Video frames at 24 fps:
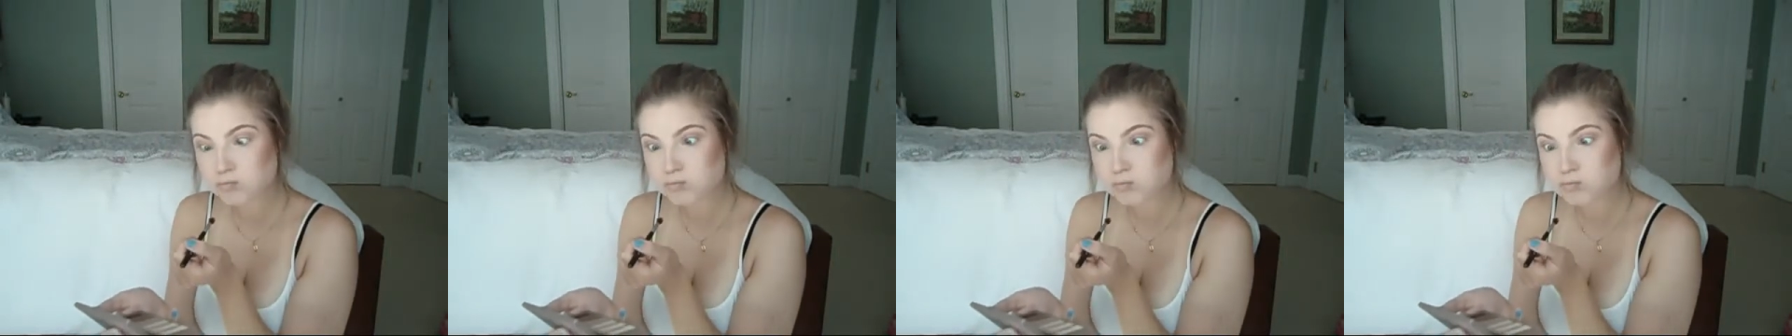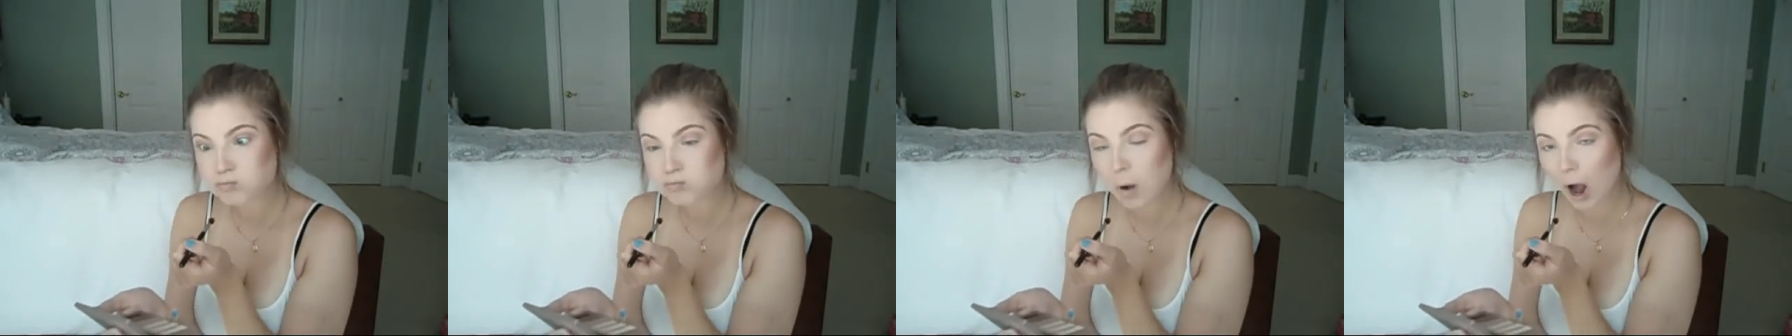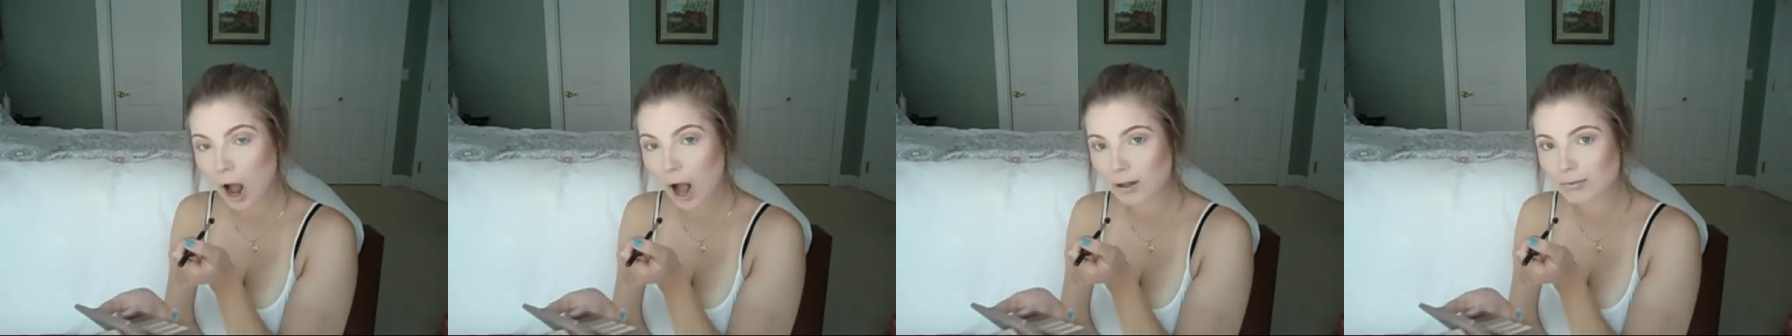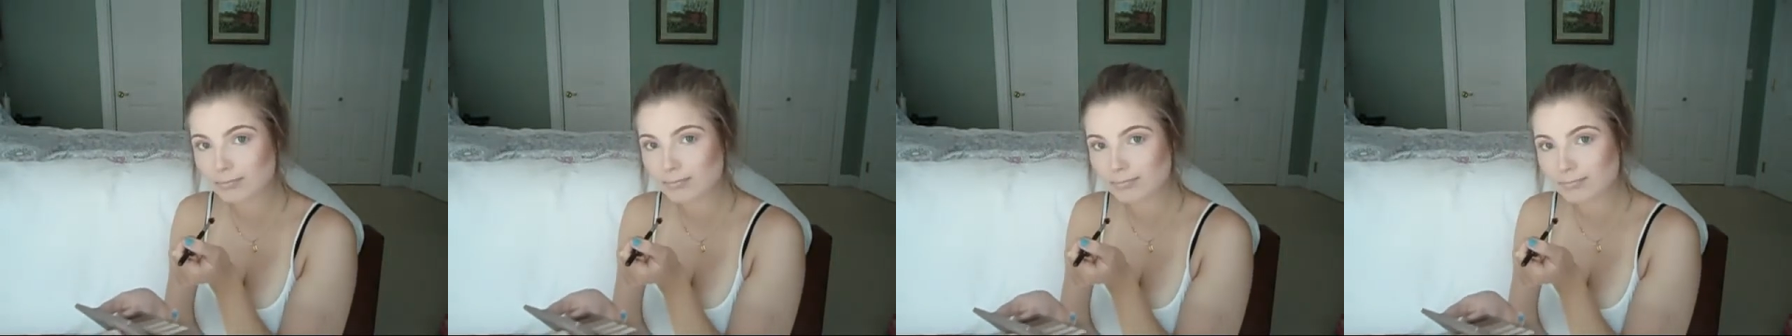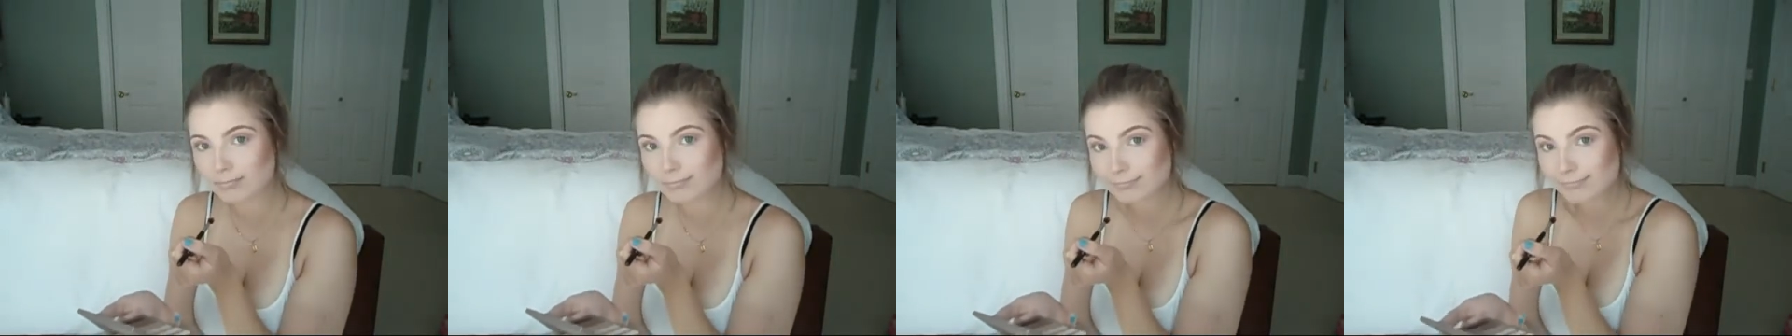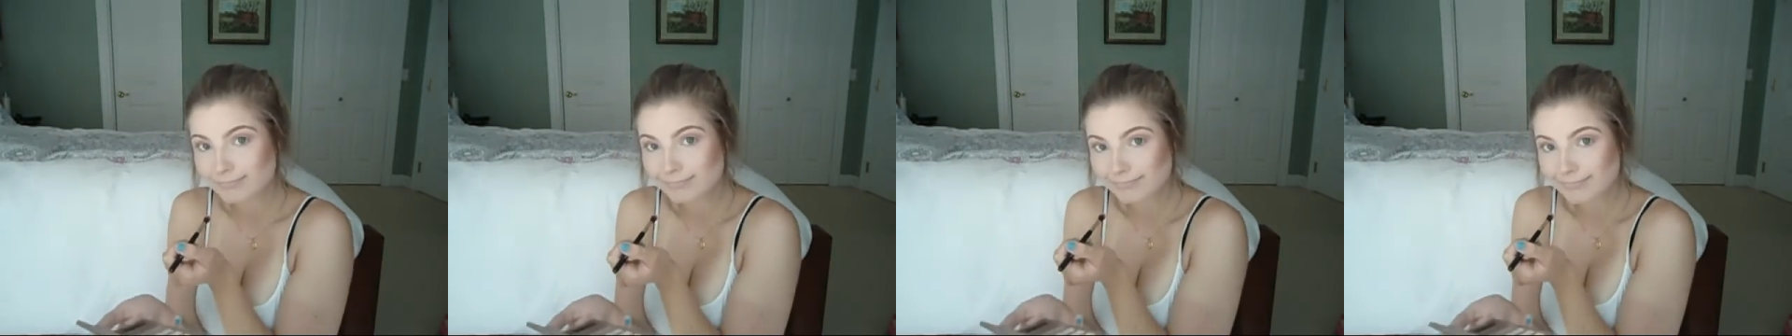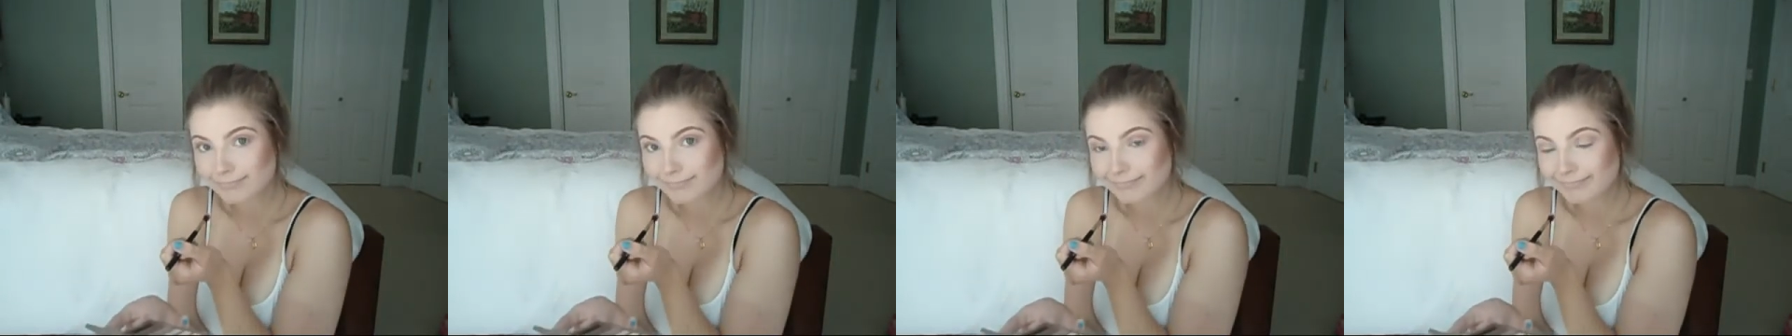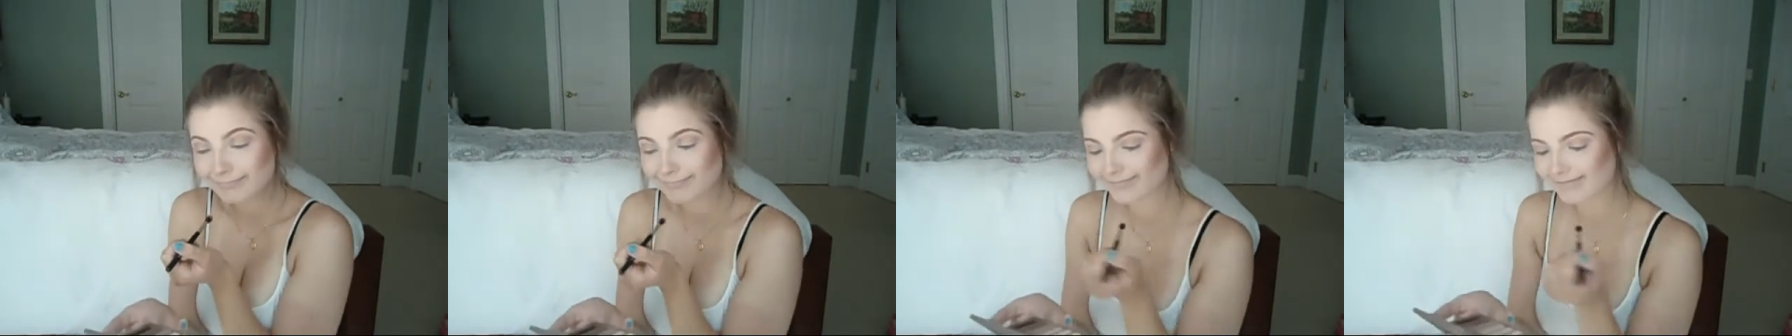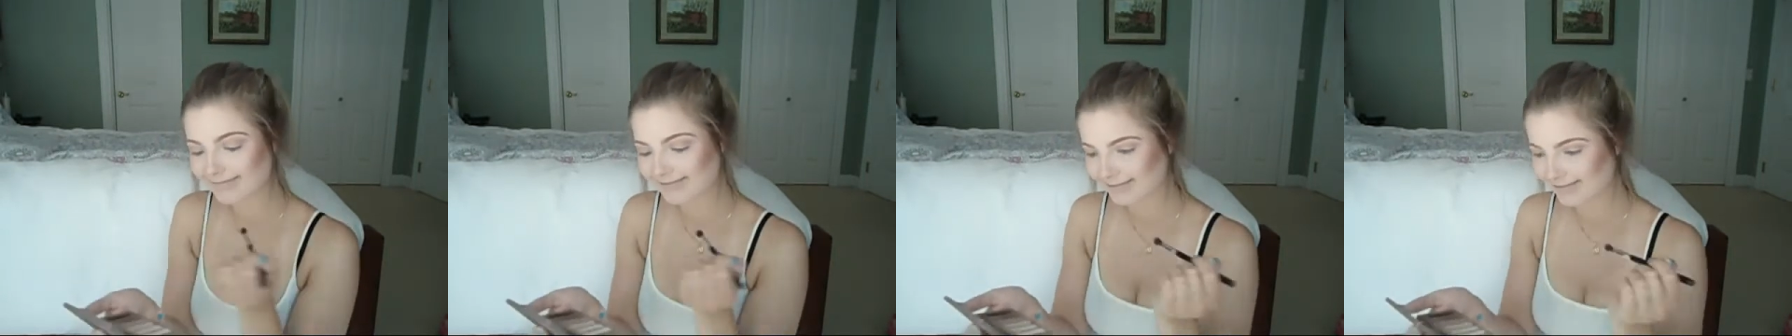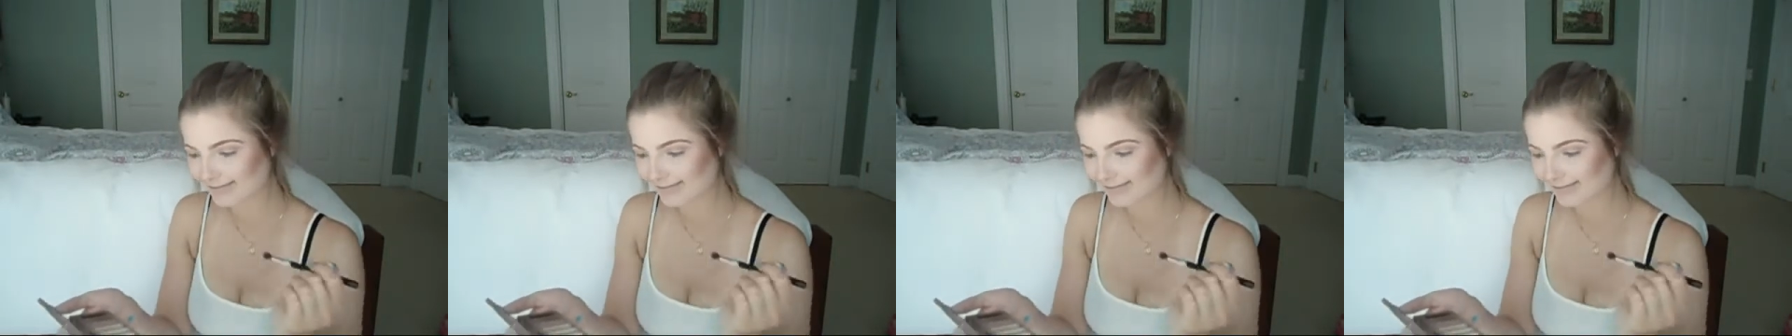And I'm being silly again,